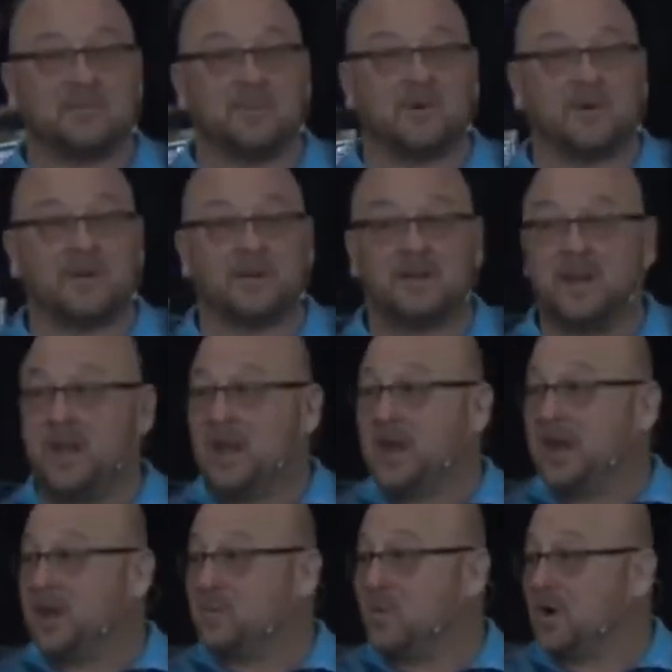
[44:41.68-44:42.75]
in the morning
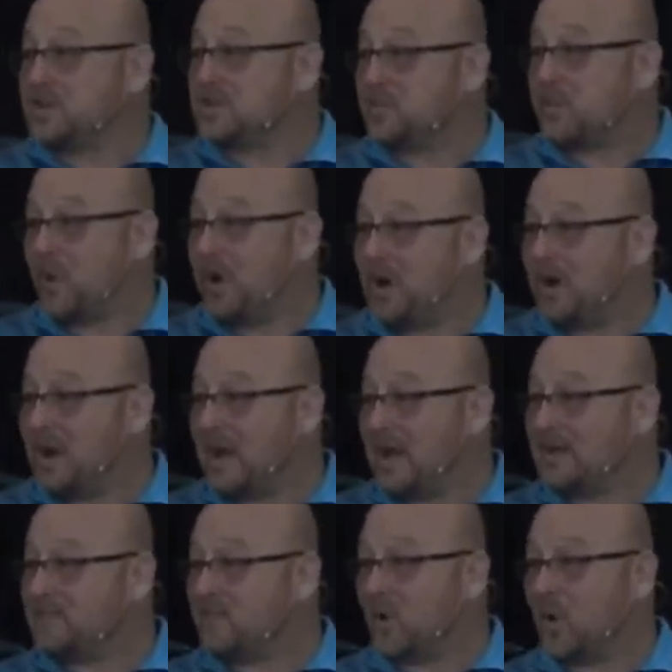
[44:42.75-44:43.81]
and worked a prayer
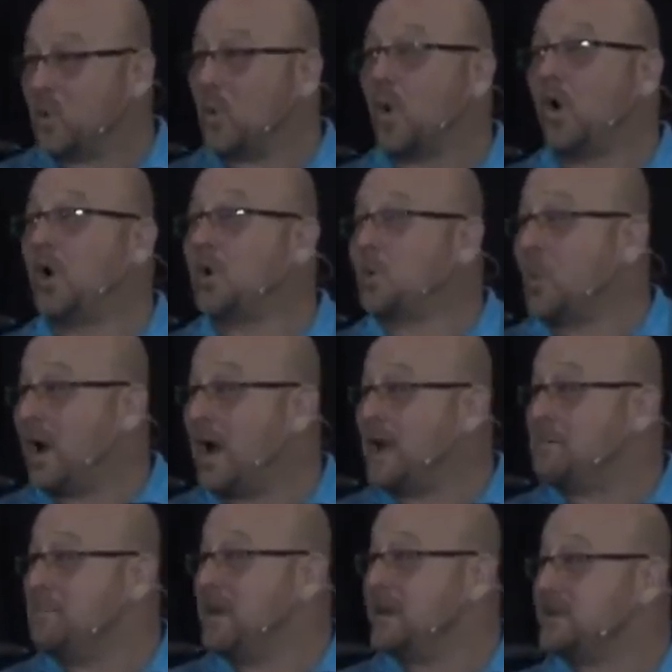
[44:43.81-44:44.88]
line for a
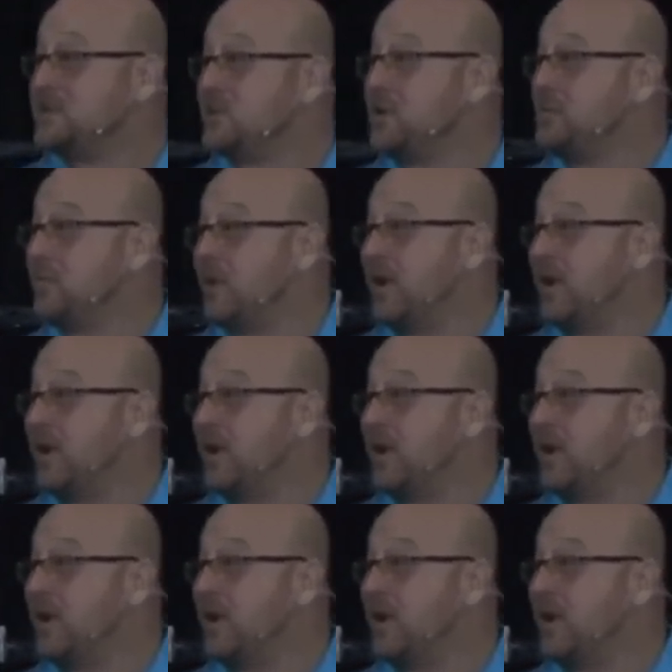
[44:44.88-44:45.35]
worldwide ministry